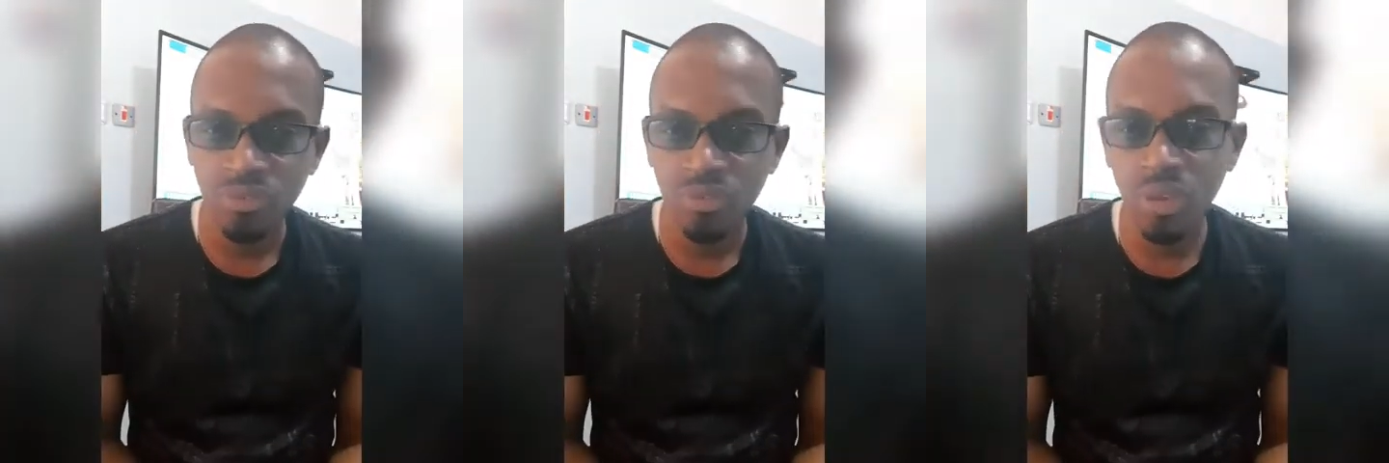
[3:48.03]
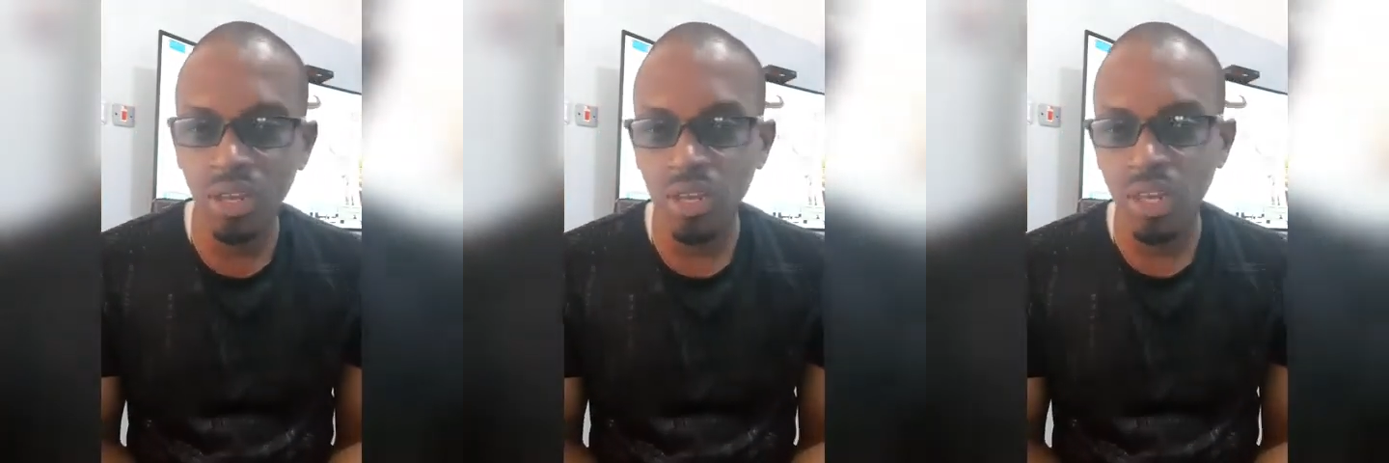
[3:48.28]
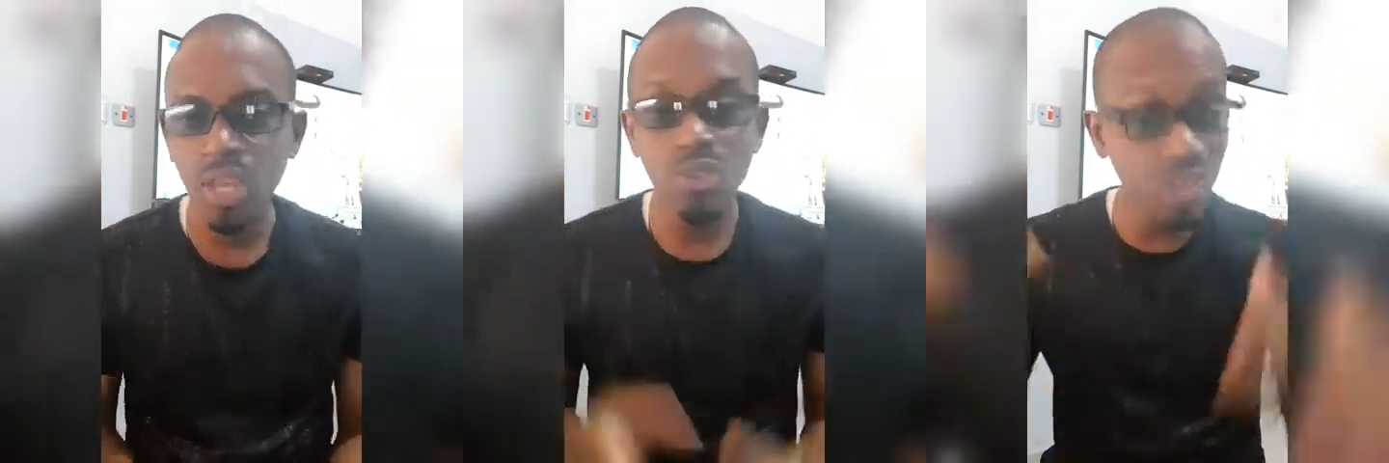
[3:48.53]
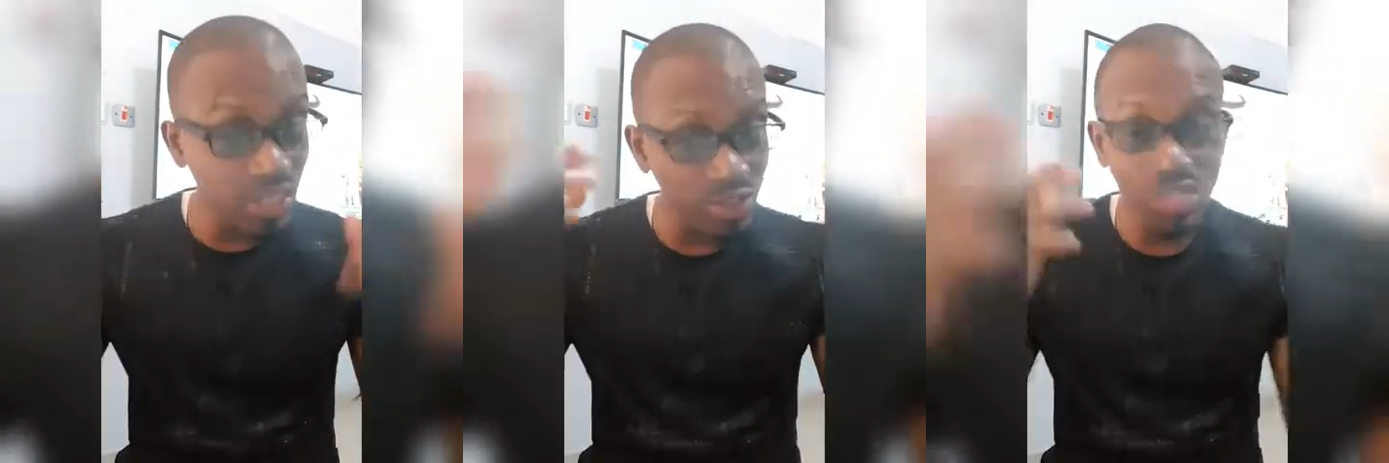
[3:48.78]
right
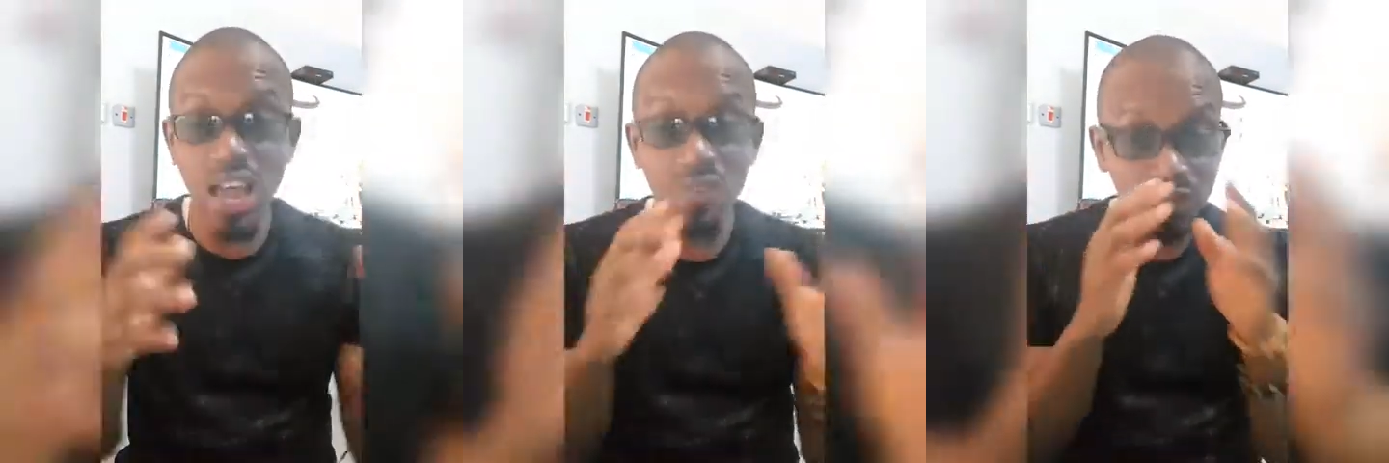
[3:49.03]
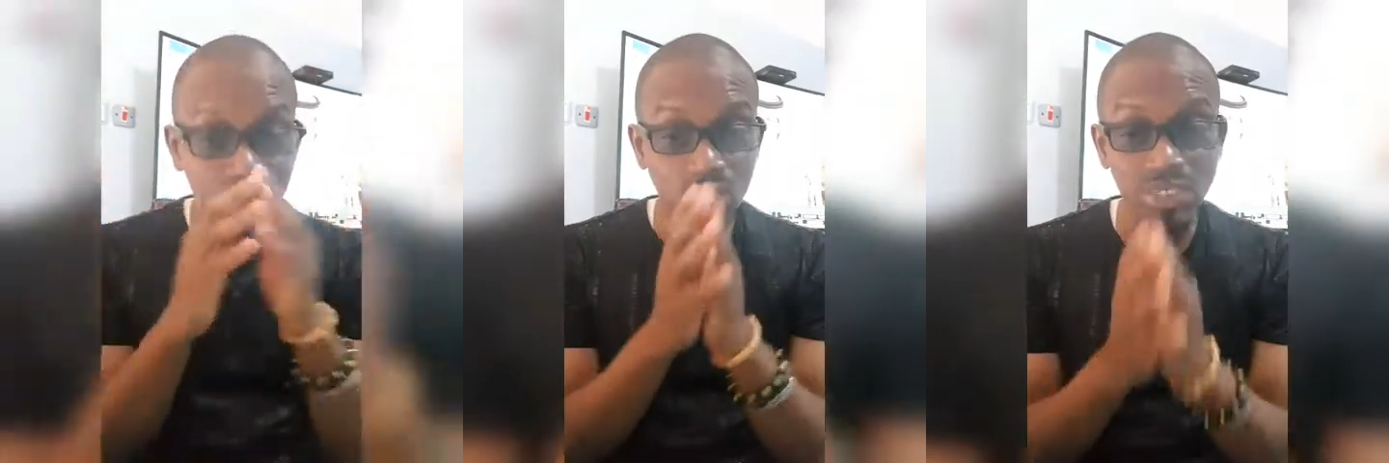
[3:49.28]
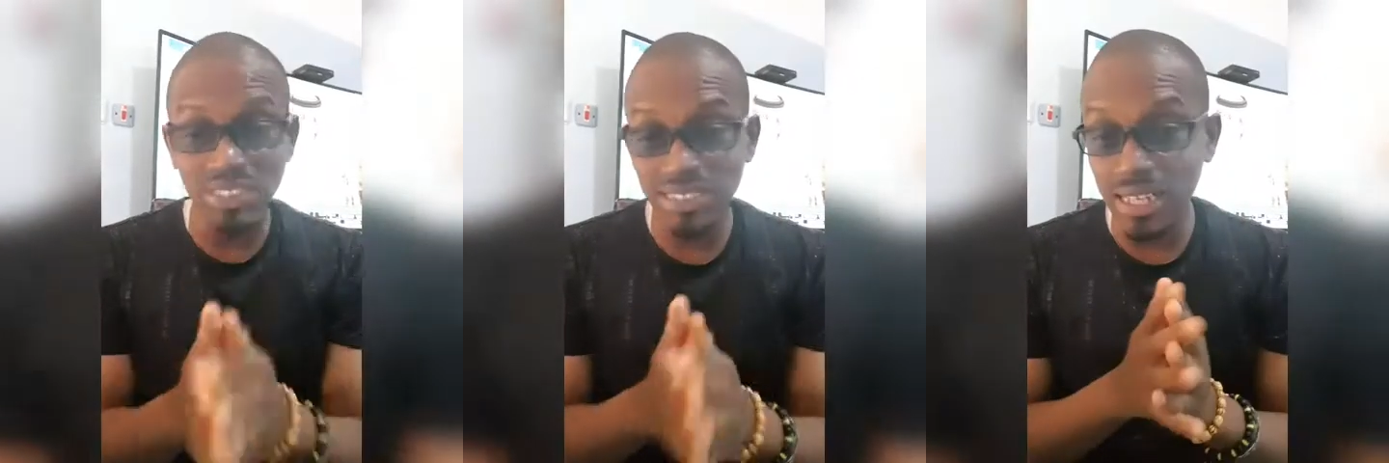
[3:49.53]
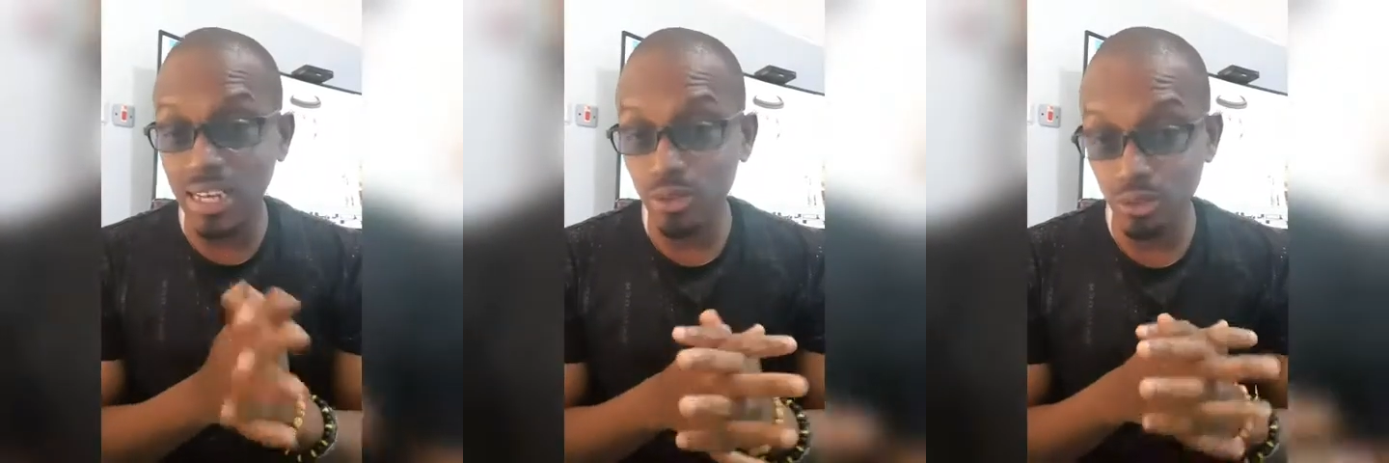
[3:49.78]
you guys just have to
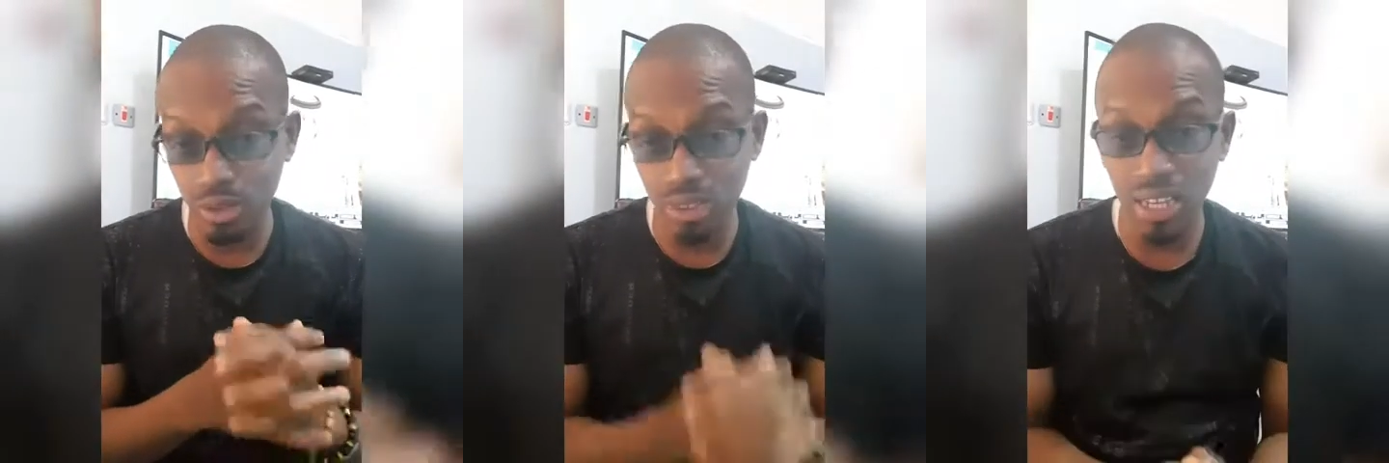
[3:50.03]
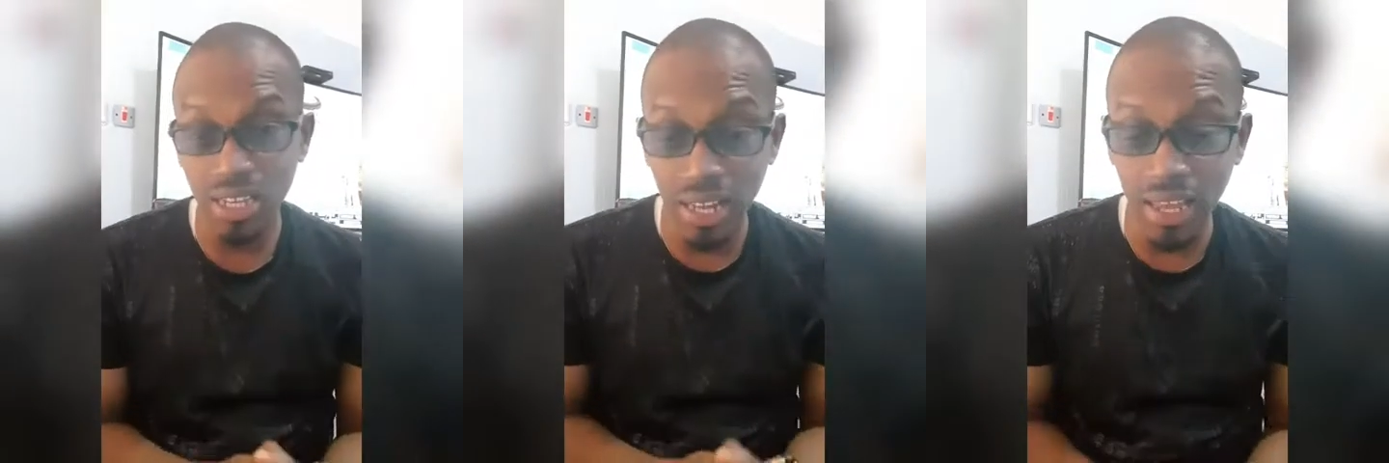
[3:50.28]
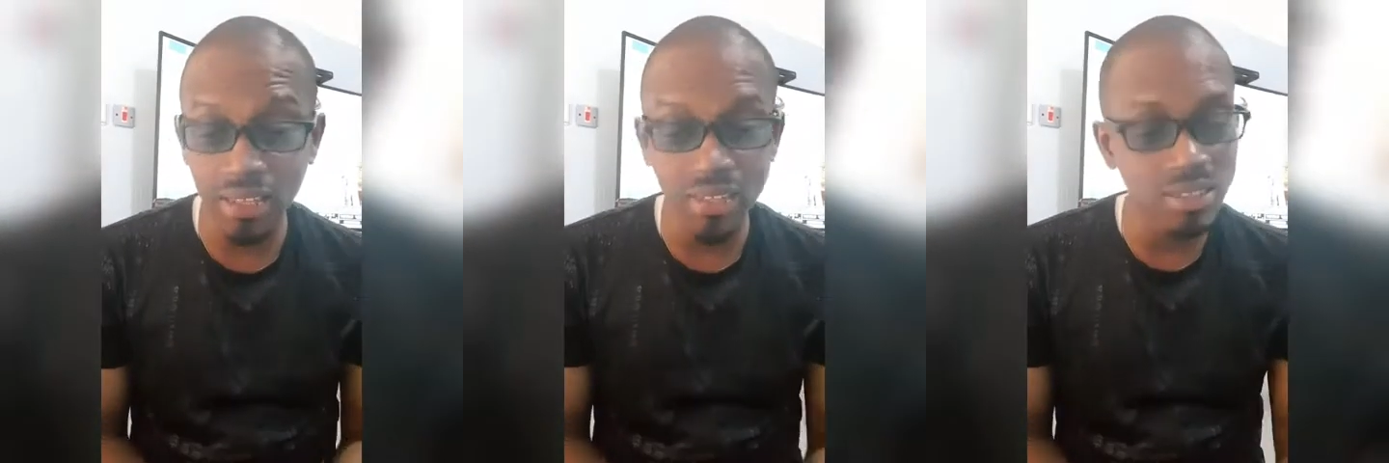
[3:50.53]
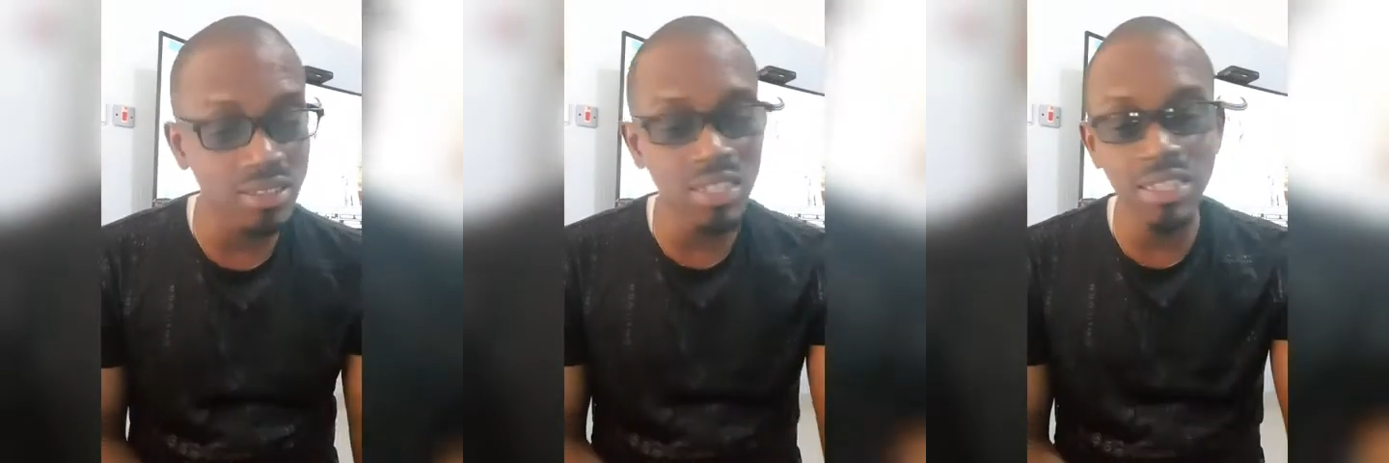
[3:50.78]
understand how to think like
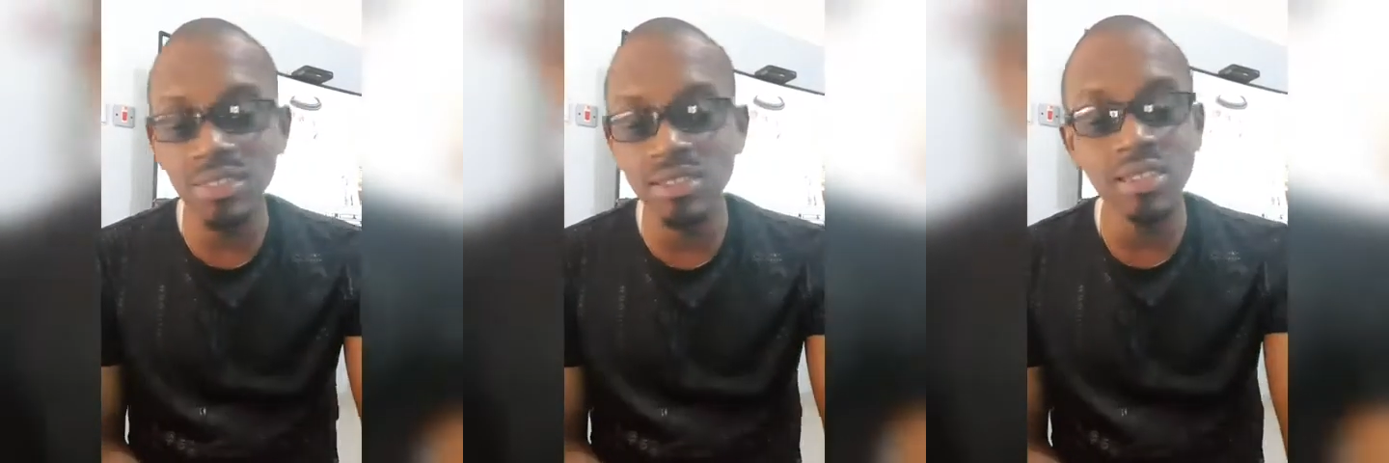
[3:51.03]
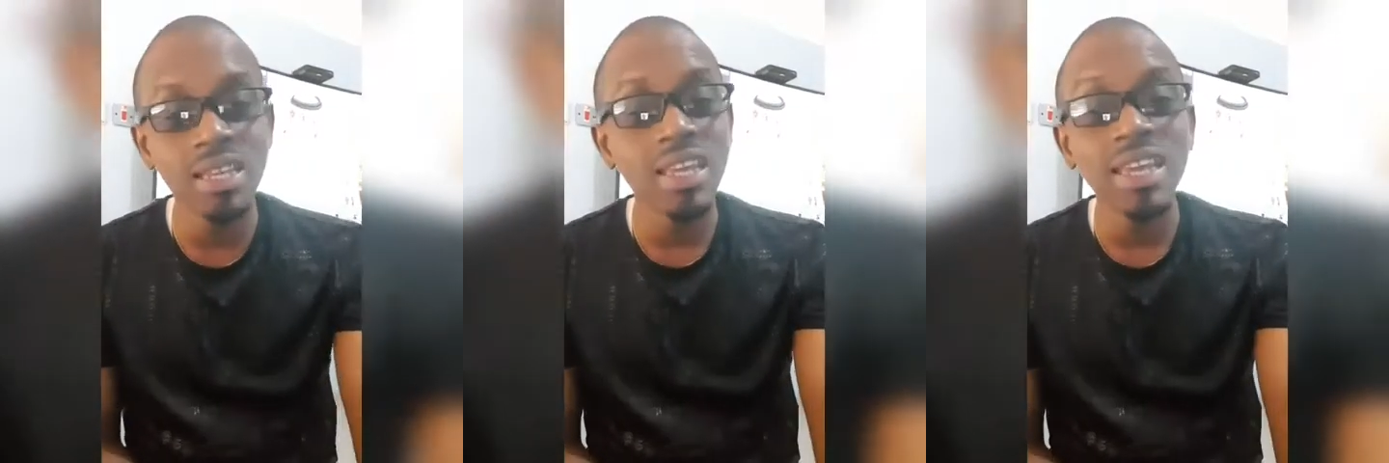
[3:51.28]
this it's